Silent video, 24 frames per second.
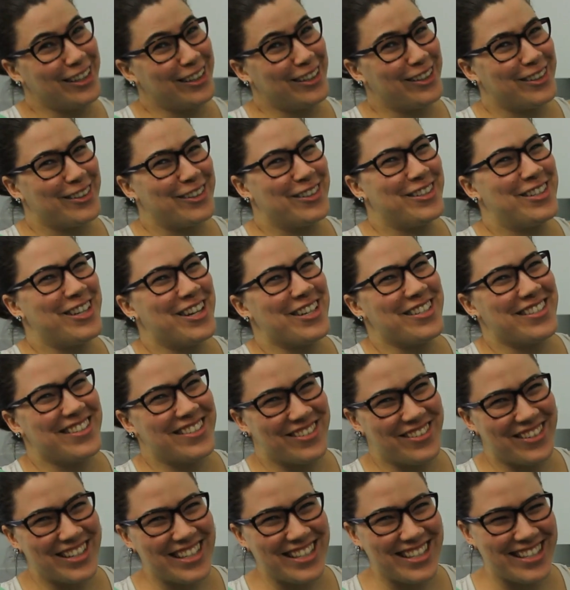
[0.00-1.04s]
You
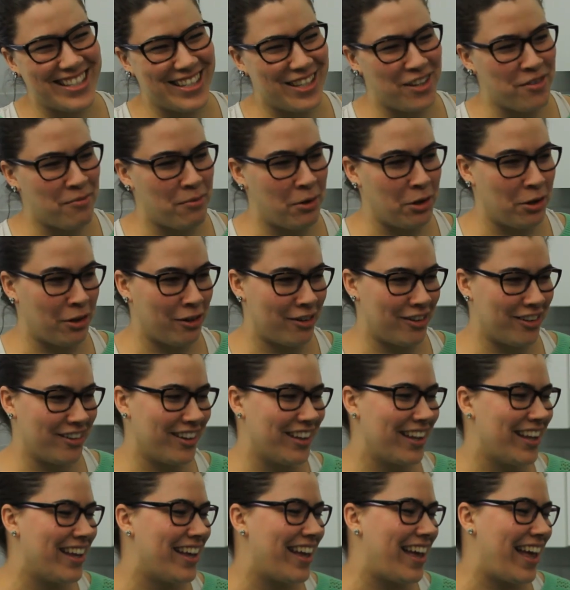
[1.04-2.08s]
just rinse the
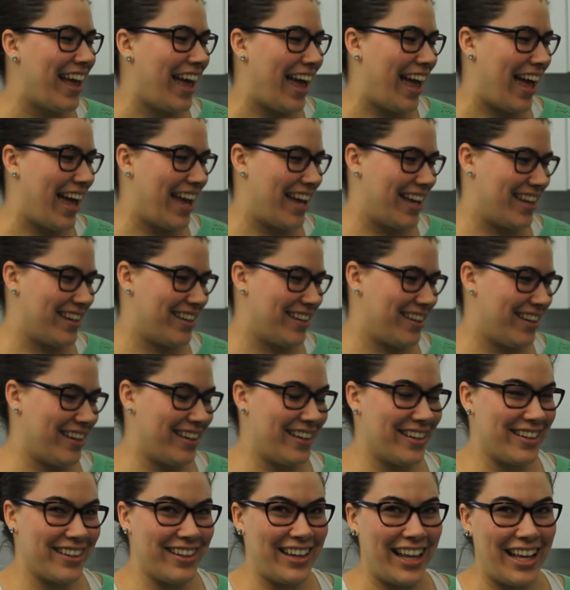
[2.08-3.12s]
bottle, and
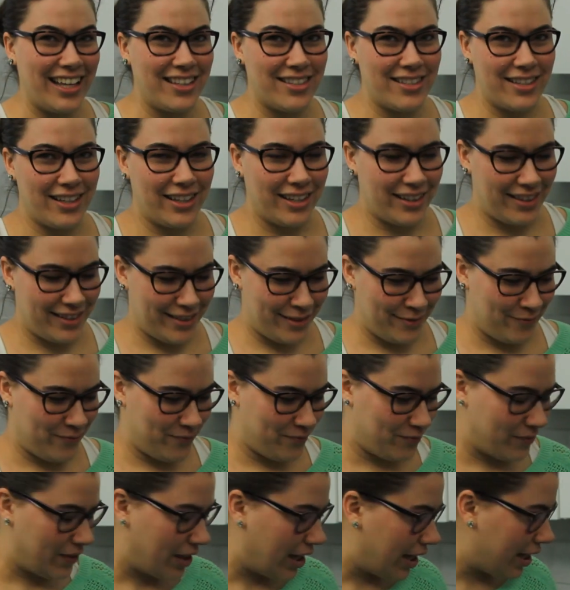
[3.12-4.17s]
that's it.
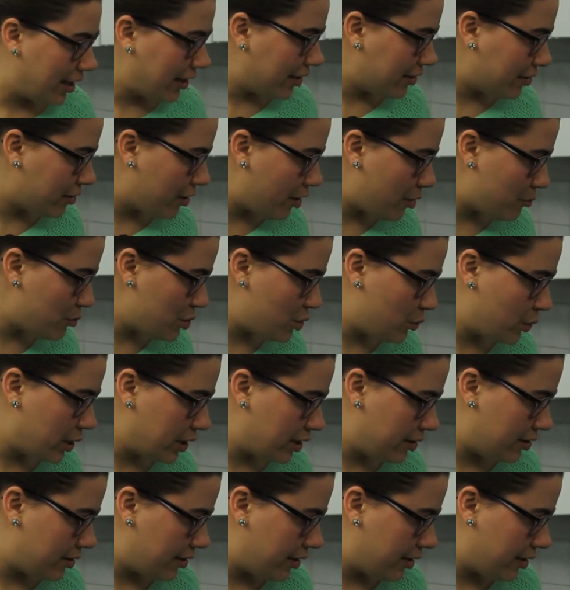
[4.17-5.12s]
And it comes with